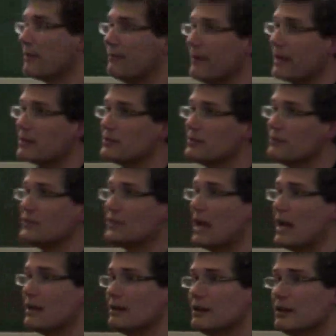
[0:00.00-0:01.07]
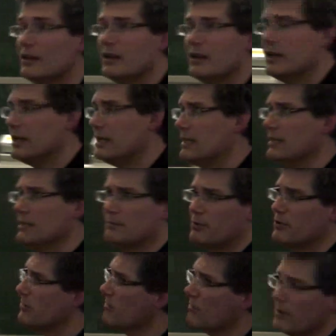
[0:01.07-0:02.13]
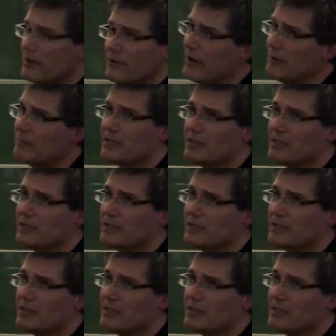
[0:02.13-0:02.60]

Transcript: was one of the founders of Sun he's presumably